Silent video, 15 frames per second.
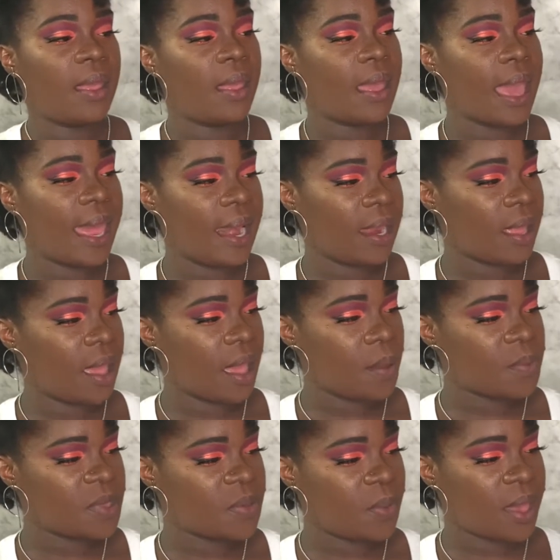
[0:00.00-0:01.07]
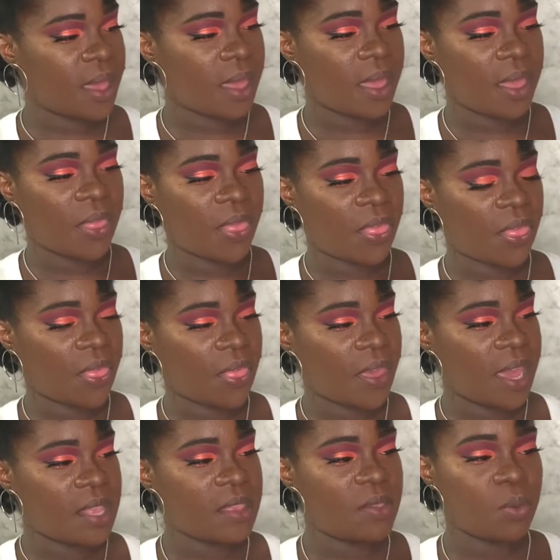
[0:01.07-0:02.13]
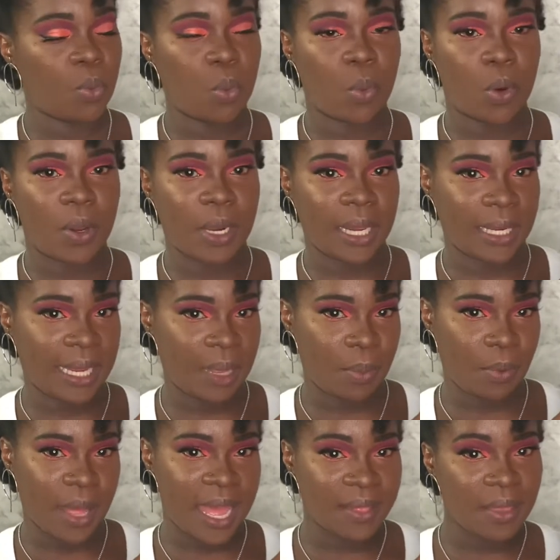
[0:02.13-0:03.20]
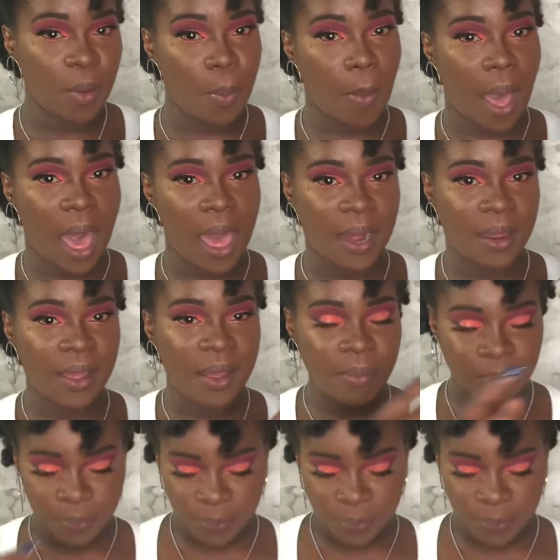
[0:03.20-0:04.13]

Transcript: And it comes with its warning label at the bottom.